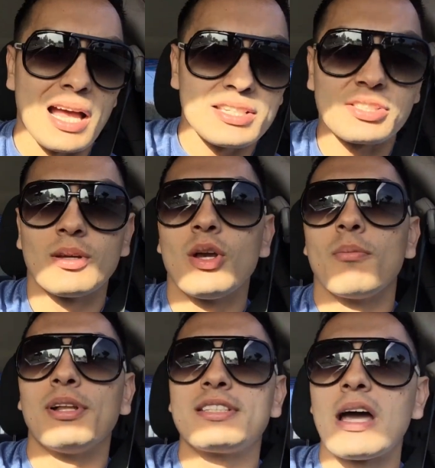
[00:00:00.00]
Guys,
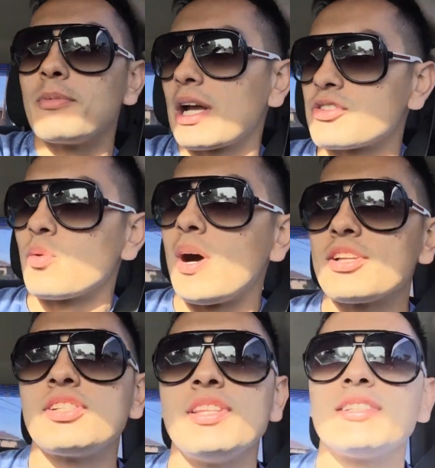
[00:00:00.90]
by the time you guys are
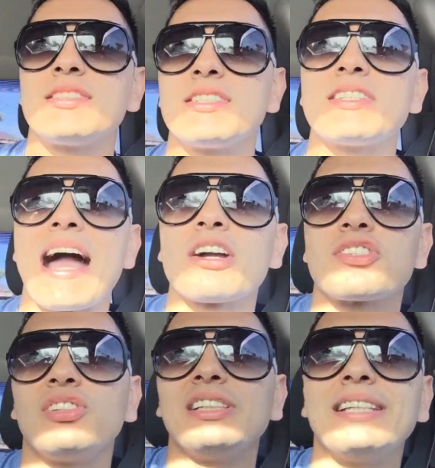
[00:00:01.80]
watching this, this is
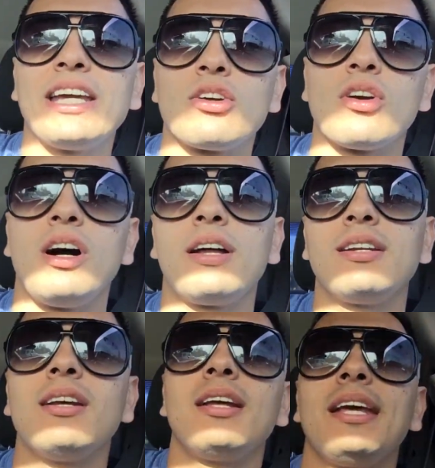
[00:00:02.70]
actually later
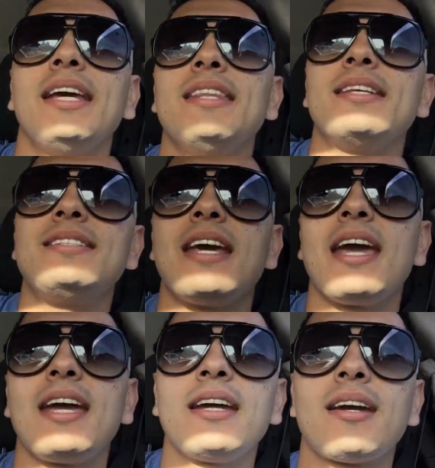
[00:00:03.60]
on in the
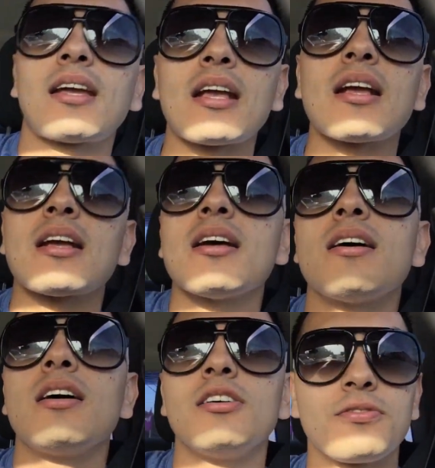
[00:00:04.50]
day.
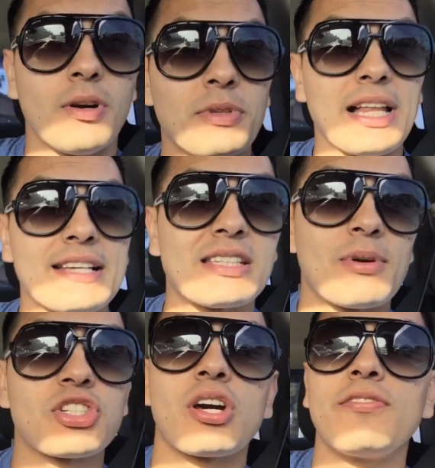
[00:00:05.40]
From the last
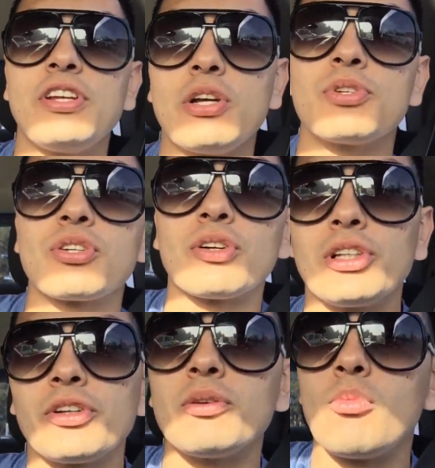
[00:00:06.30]
time I shot a video, it was
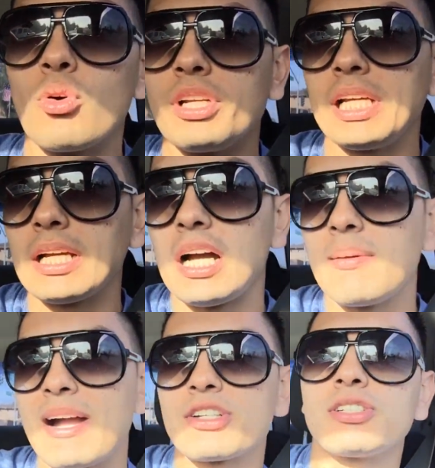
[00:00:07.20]
earlier in the morning.
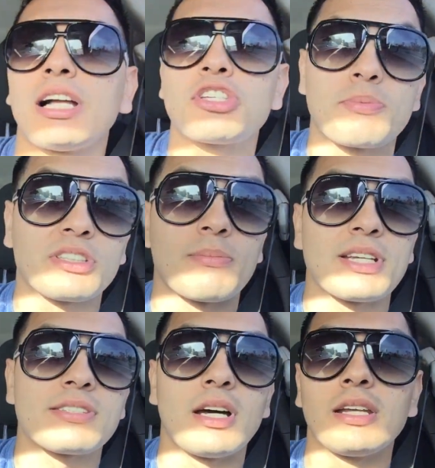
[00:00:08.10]
I just picked up
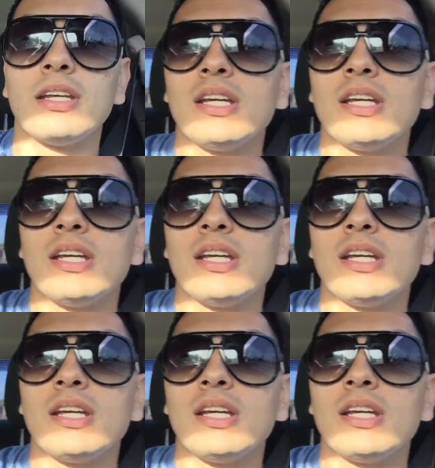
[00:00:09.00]
my son.